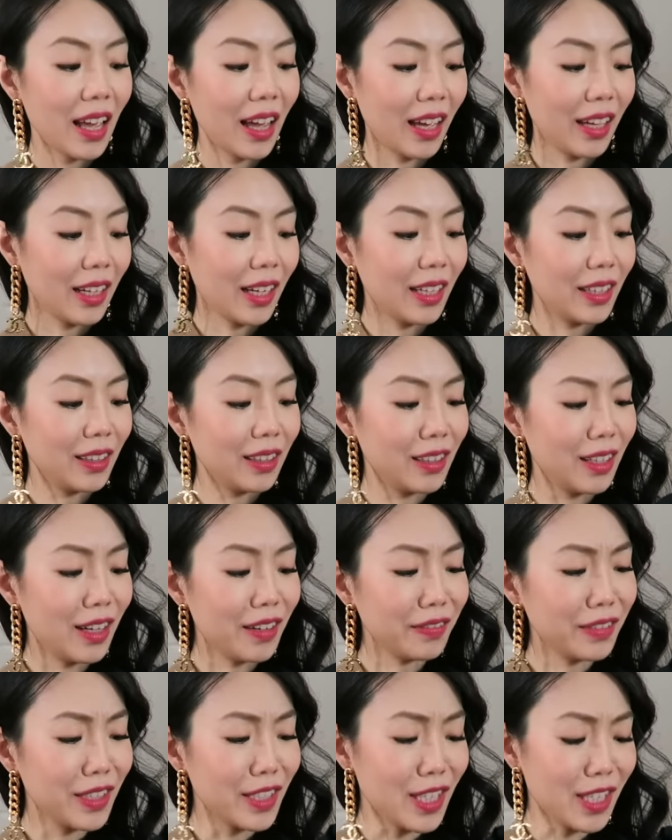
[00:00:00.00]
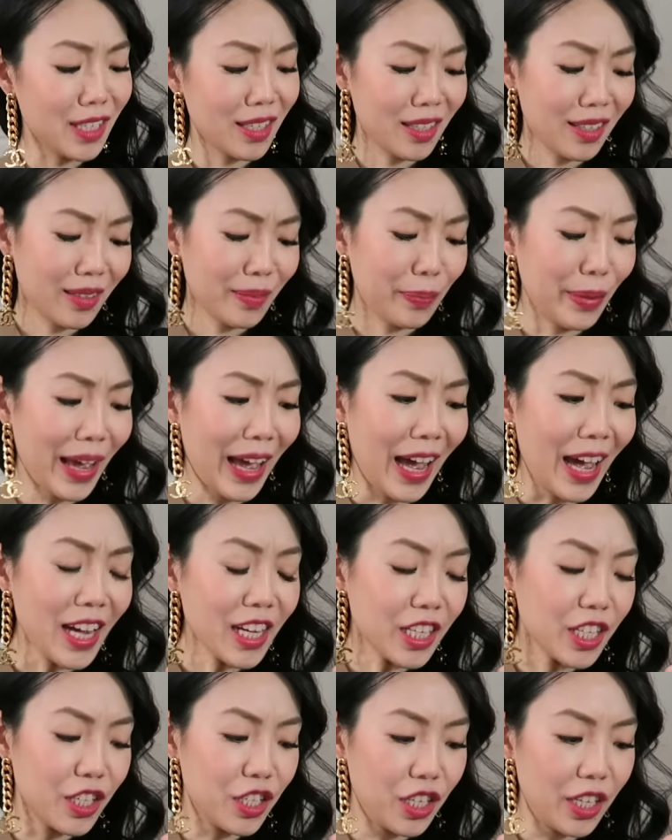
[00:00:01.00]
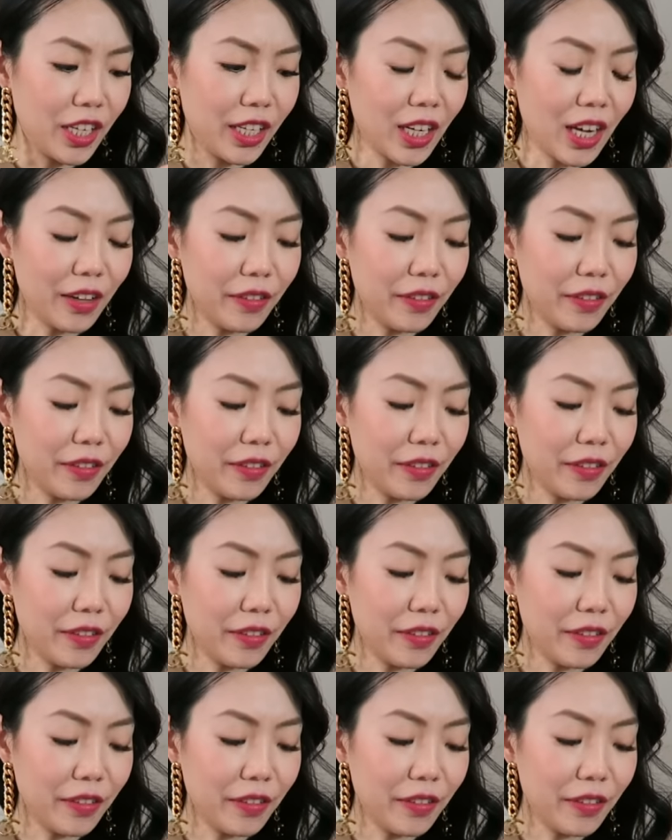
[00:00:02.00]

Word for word: And I love this packaging.